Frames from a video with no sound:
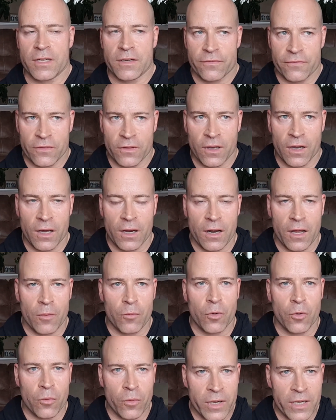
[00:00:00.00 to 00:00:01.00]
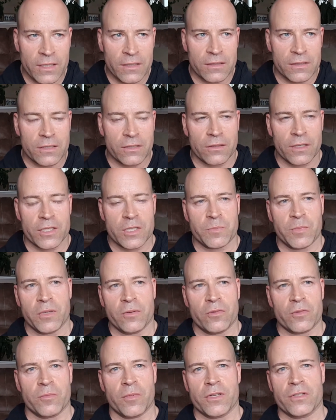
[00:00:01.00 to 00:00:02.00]
If not, I will wait until I
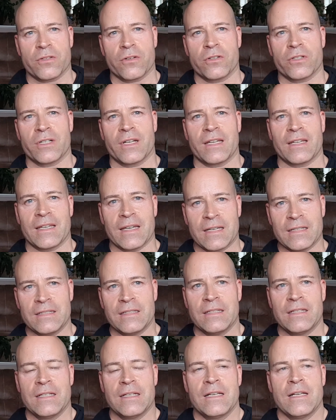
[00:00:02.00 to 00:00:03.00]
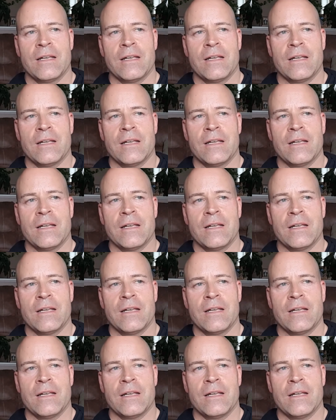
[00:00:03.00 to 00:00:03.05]
speak with my surgeon again,